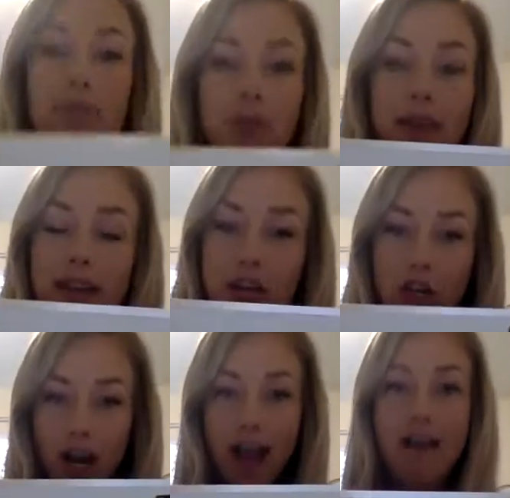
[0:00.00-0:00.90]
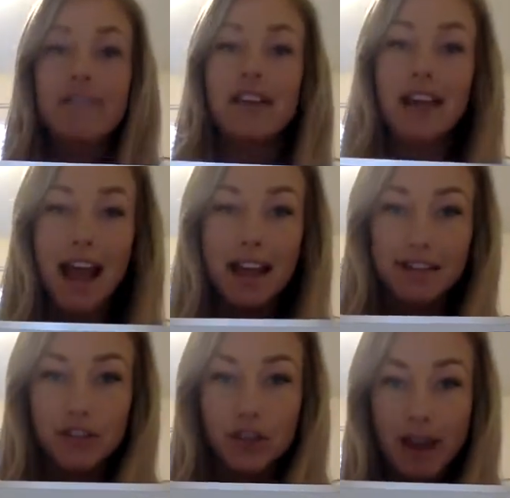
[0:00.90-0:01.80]
make a graph, it has
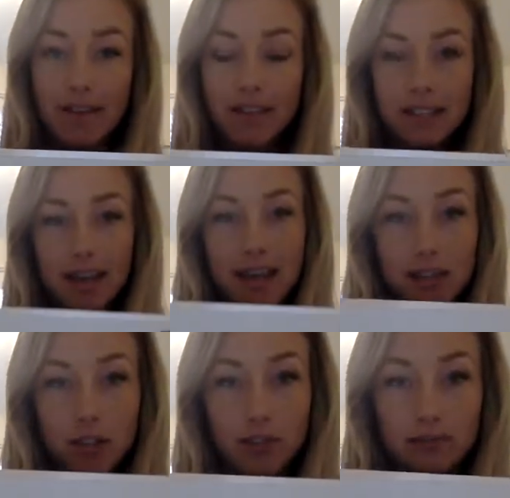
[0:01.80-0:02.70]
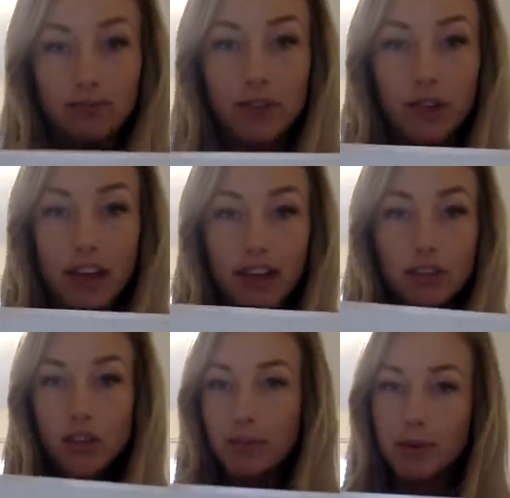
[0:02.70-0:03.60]
to have a title, okay? So
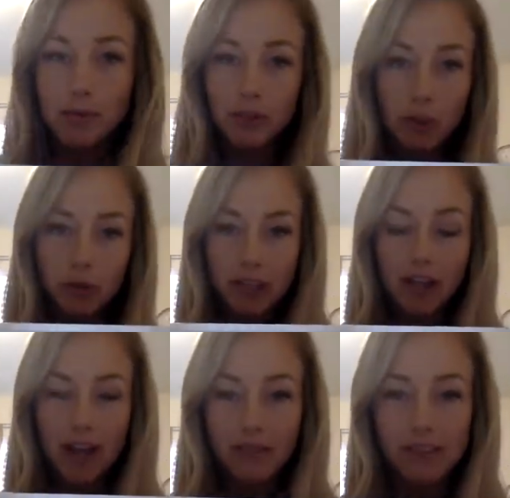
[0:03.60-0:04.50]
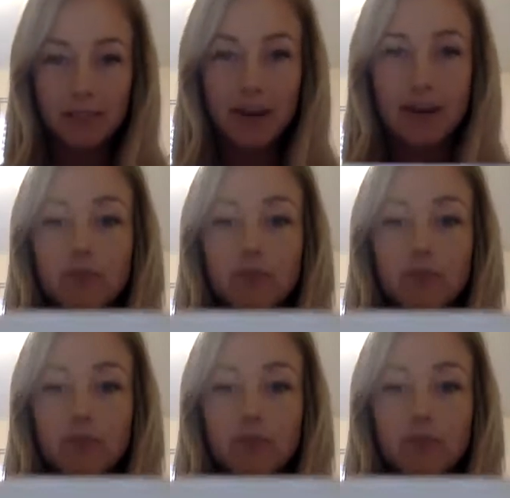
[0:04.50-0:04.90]
that people know what your graph is about.